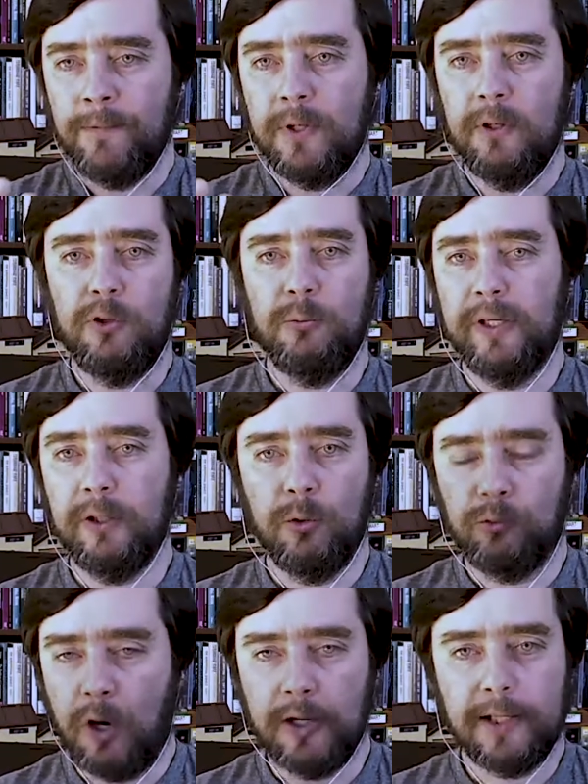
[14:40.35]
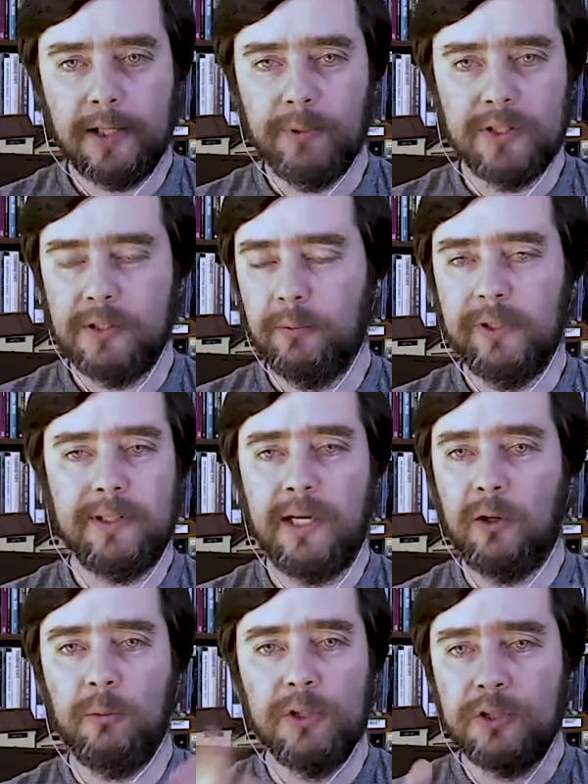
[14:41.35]
You know, you might go rock climbing or something and
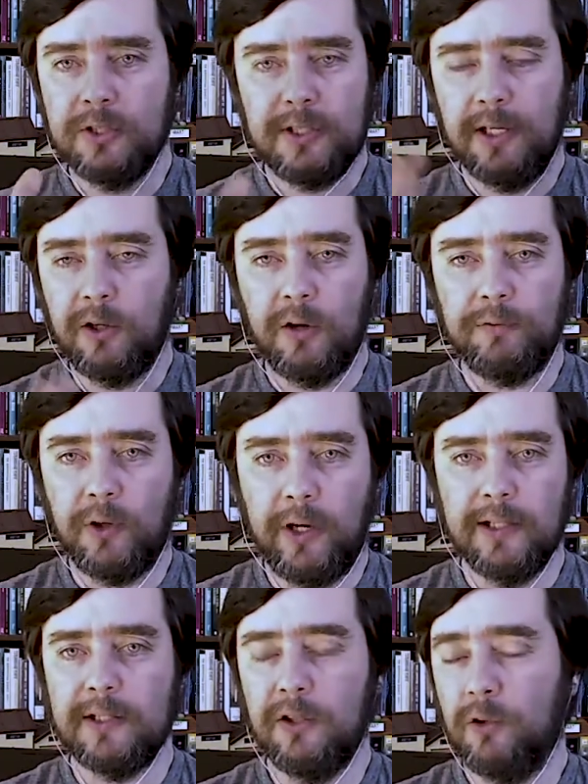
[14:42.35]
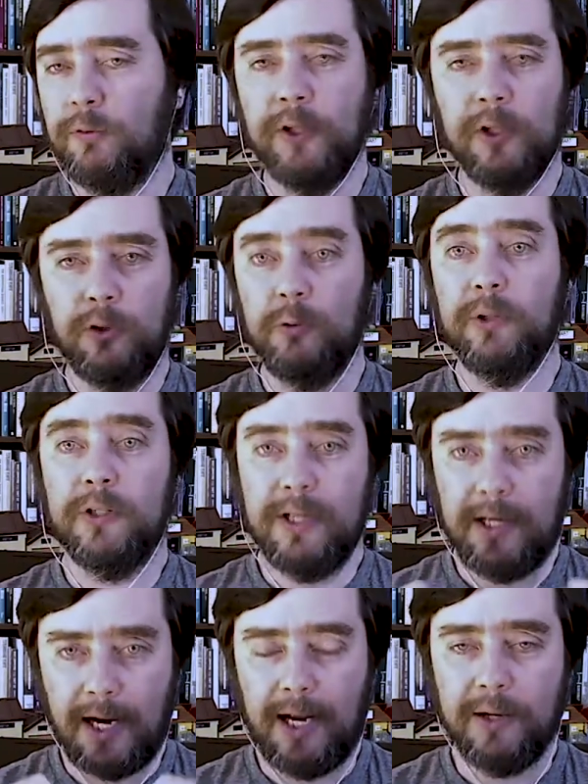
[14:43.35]
tear a bunch of skin off your hands and you feel good because
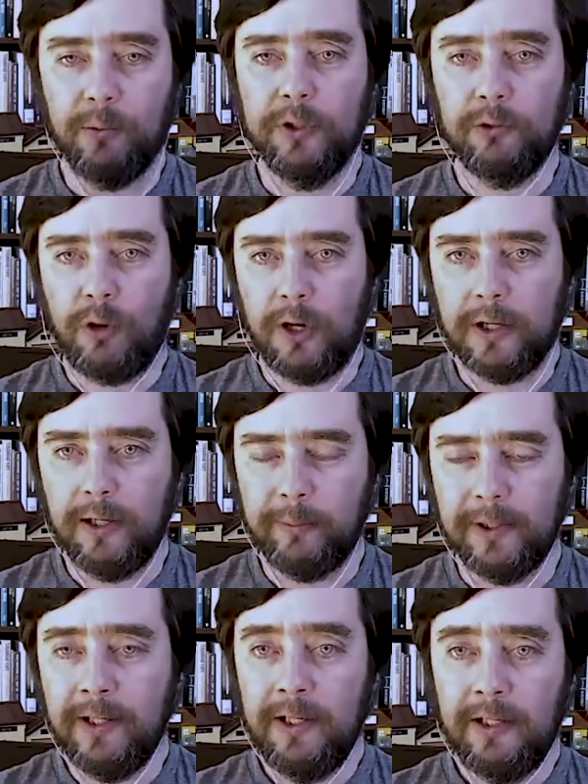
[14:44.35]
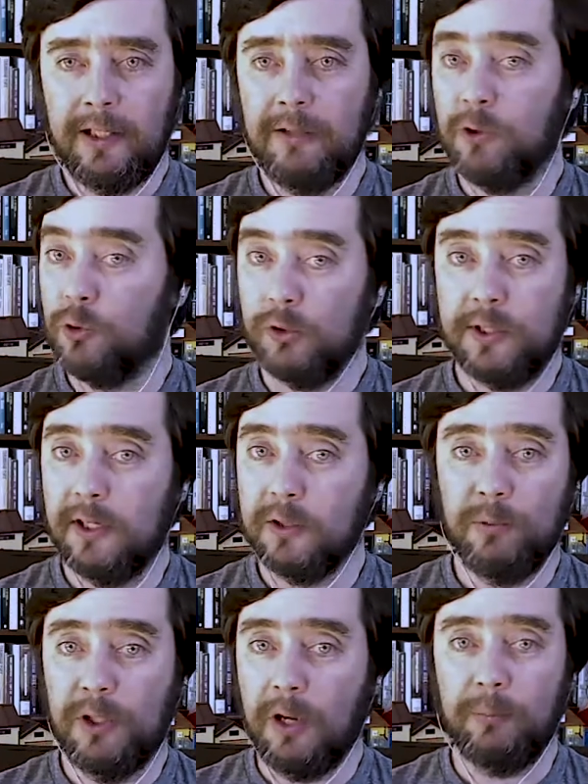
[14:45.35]
hey, I went rock climbing. The individual
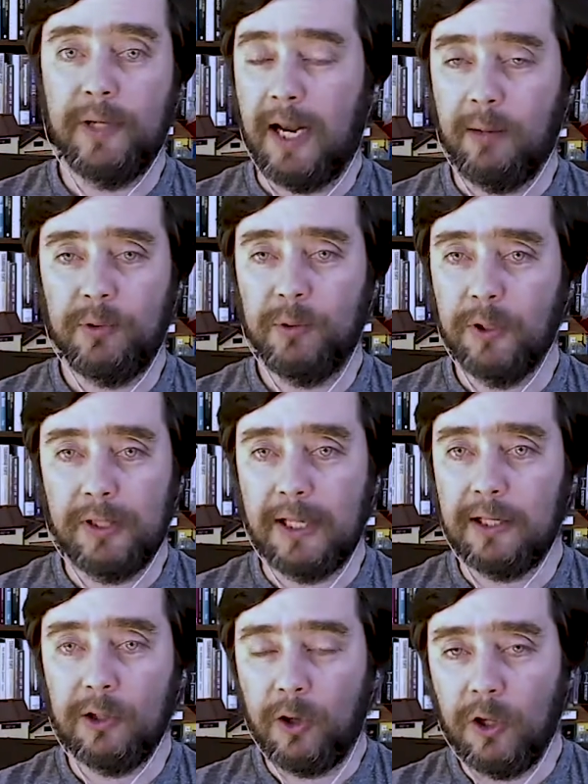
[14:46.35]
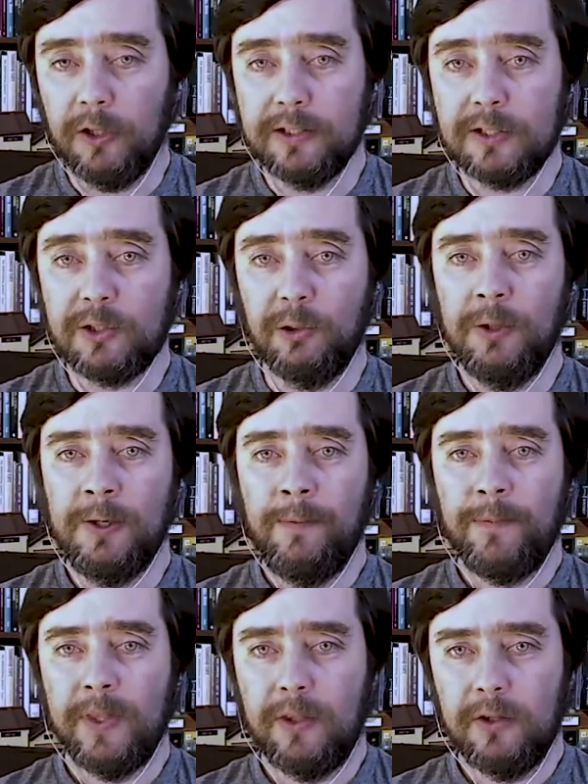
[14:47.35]
cells may not be happy about that at all, and so
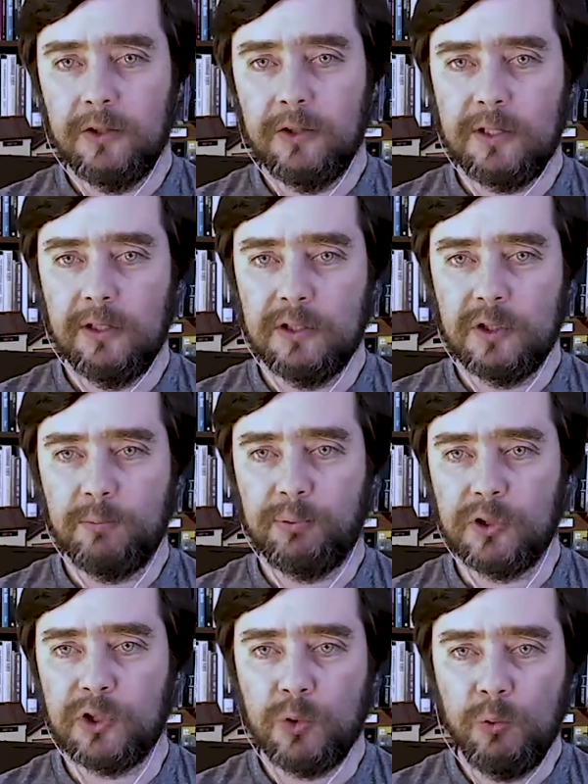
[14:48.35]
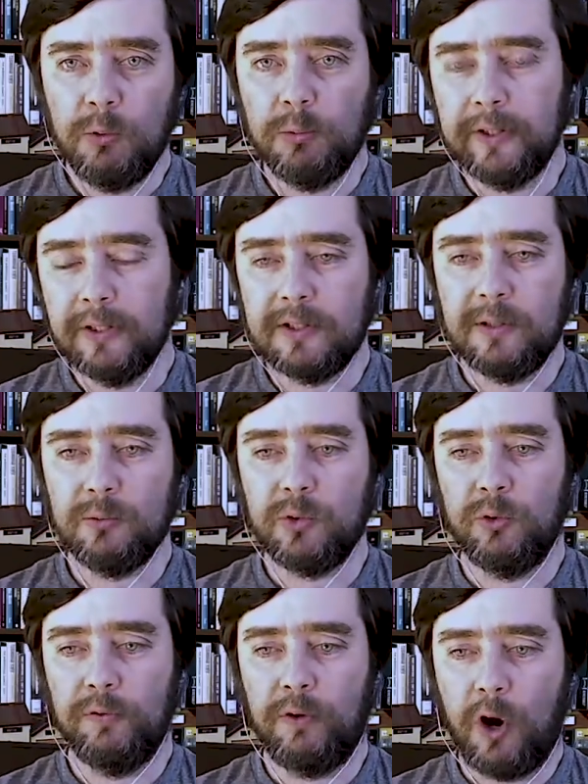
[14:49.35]
there's there's there's presumably there's some
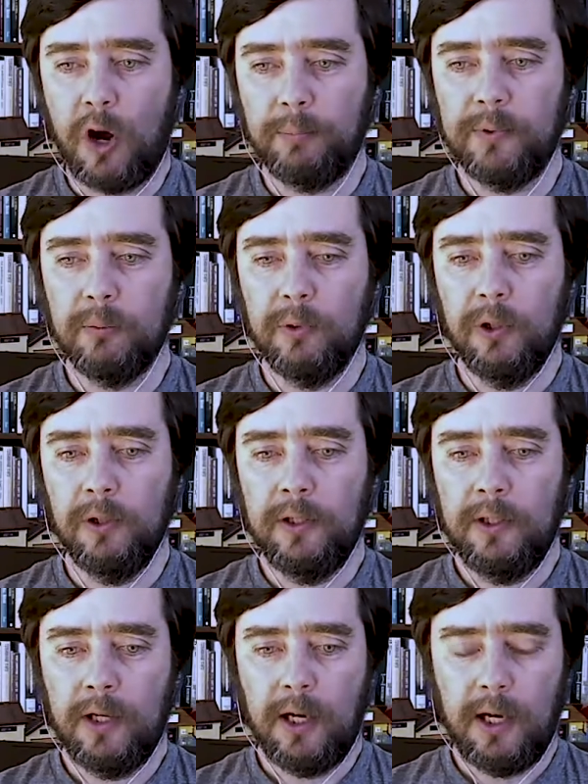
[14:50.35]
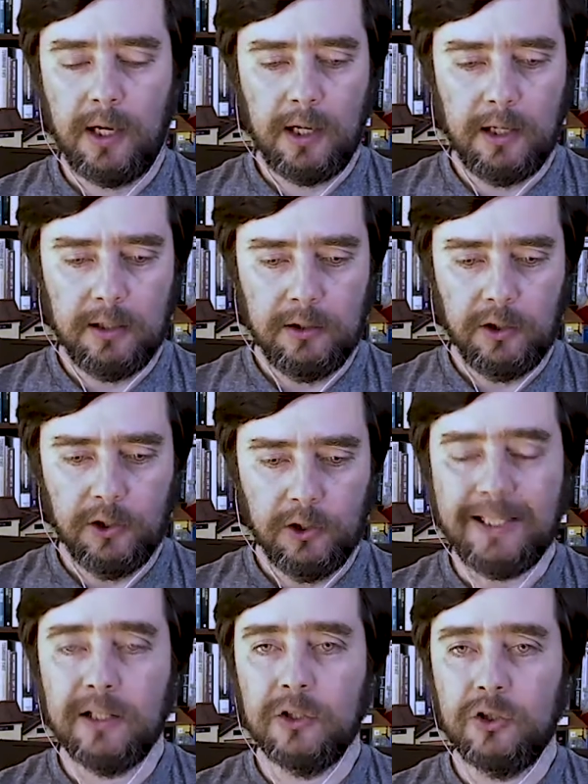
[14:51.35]
sort of optimal uh,
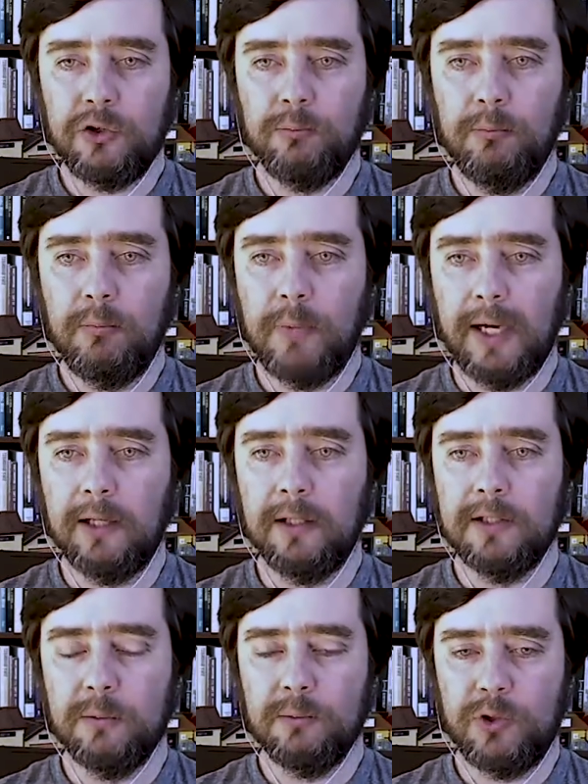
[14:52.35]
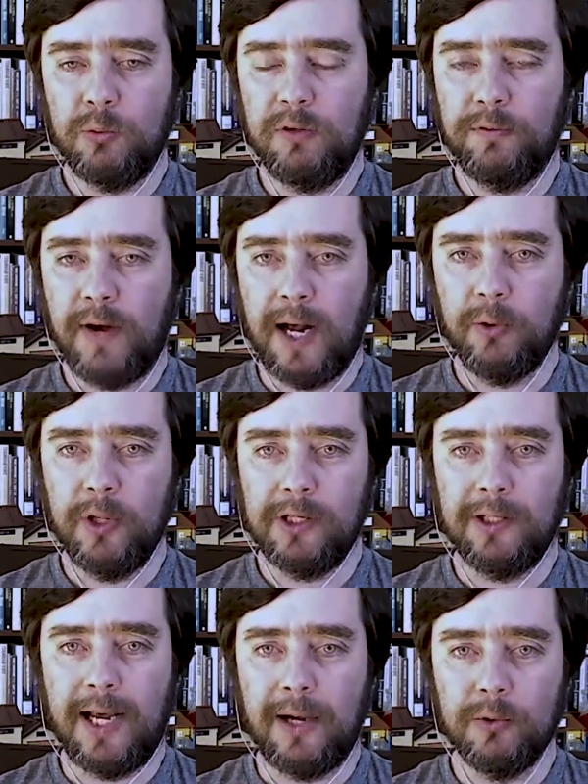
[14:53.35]
linkage mechanisms to be found that
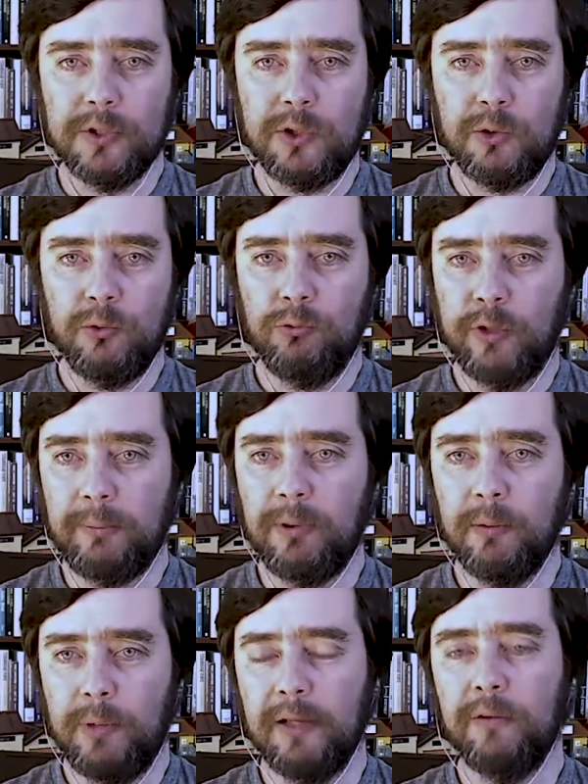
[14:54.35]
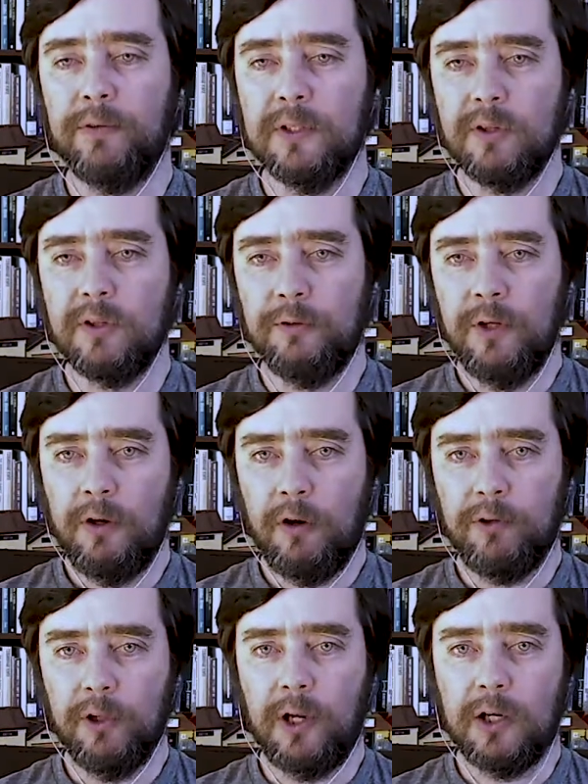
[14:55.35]
allow us to reap the benefits of
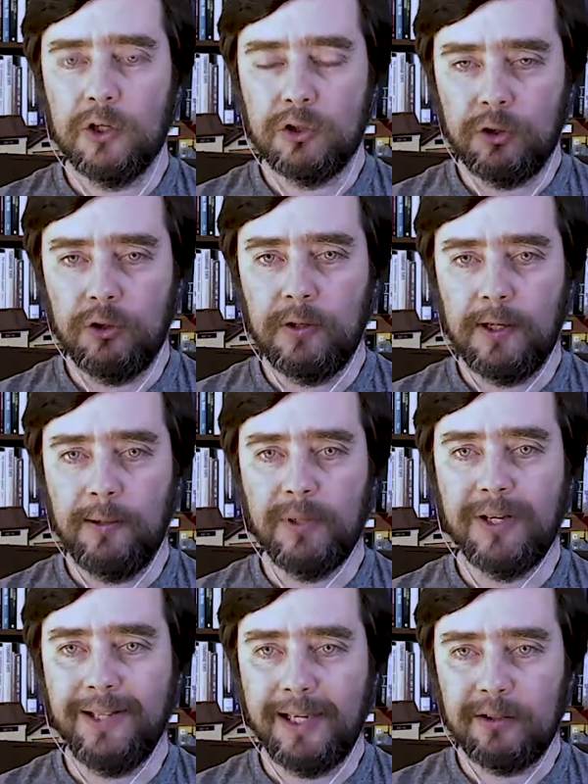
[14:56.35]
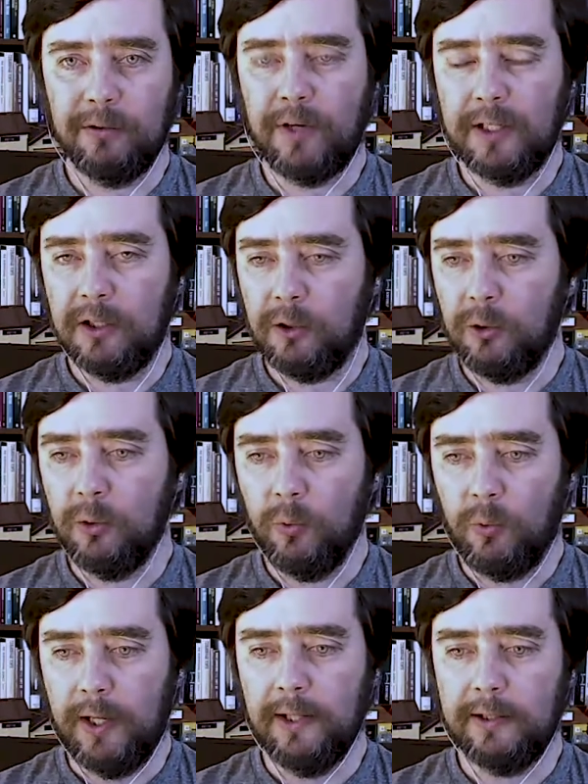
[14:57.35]
of a larger um, collective IQ
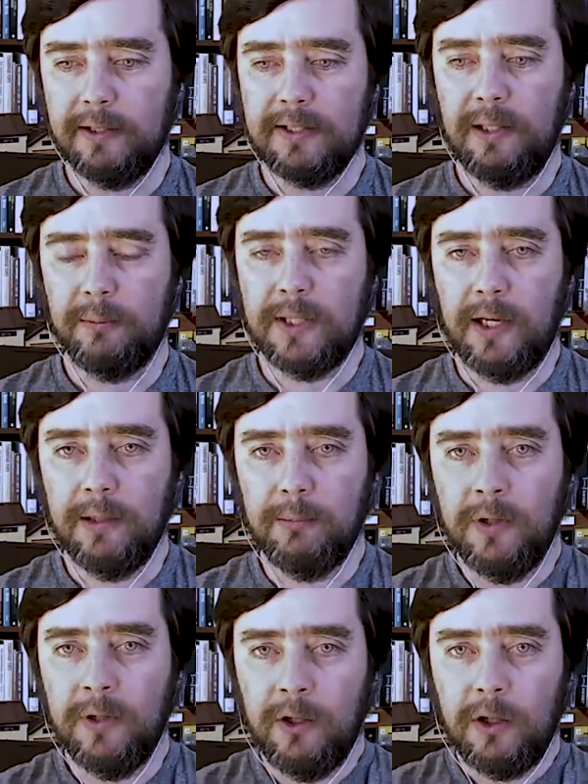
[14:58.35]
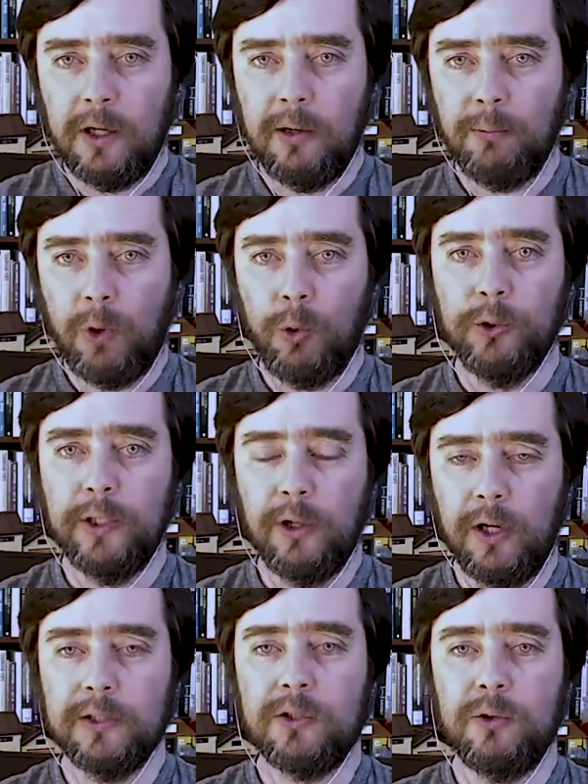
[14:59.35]
while at the same time um, holding
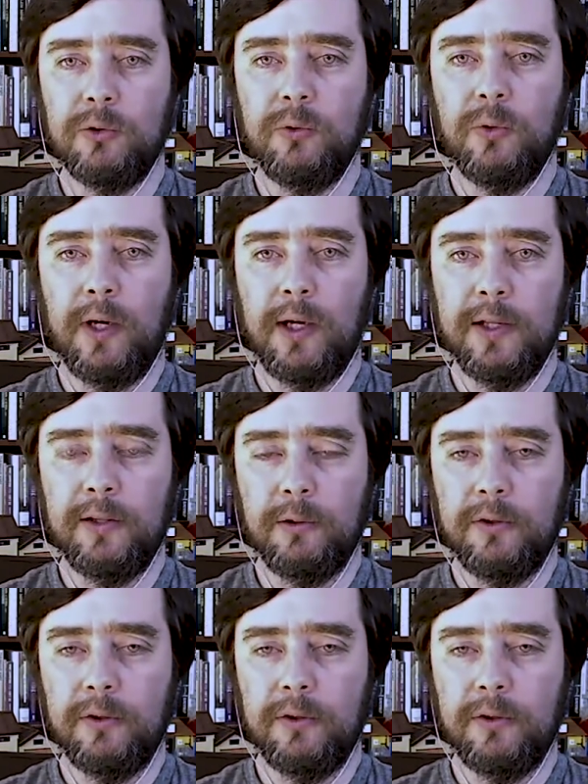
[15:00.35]
on to uh, the